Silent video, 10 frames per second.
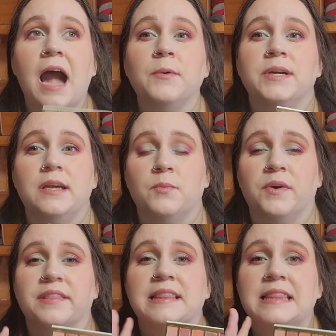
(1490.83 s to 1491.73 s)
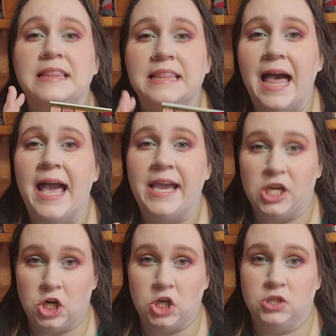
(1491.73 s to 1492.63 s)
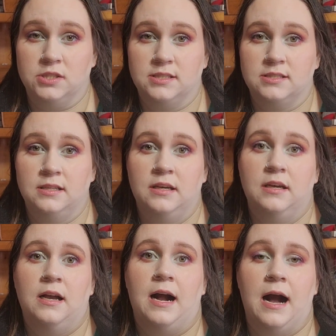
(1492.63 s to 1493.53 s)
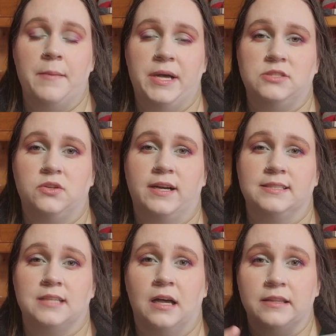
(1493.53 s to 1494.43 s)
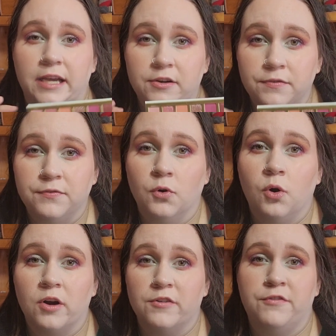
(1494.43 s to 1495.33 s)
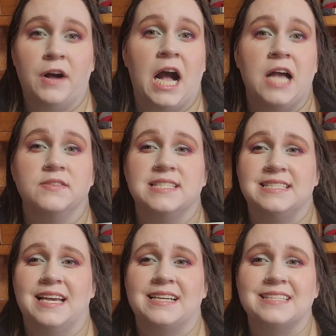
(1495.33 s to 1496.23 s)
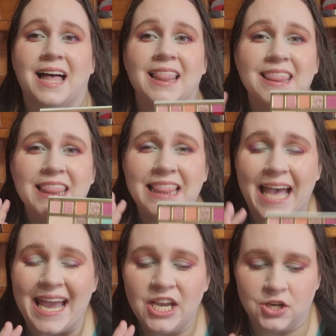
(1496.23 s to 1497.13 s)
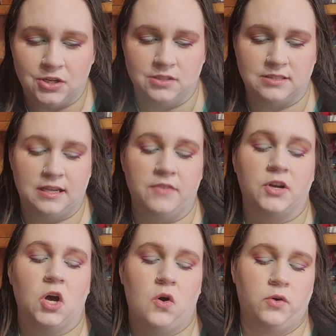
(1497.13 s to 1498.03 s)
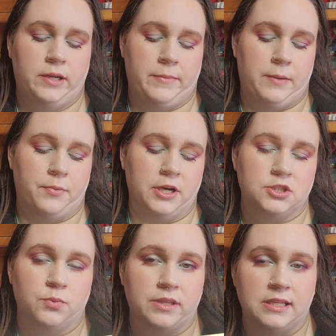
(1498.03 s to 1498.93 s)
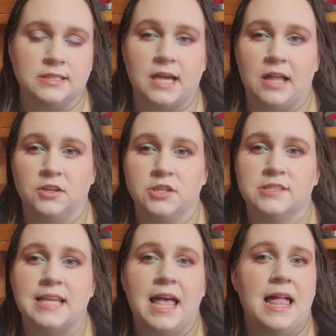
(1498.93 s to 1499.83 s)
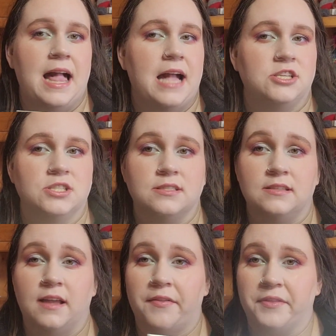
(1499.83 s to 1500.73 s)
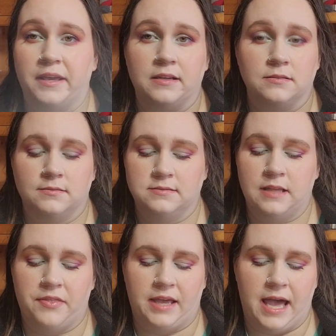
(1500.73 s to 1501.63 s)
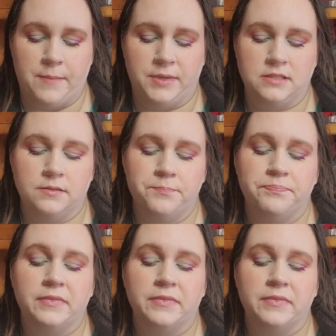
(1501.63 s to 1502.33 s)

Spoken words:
I went in with layers, as you guys saw, like 4, 5, 6 layers of coating my brush with these colors, and just nothing happened.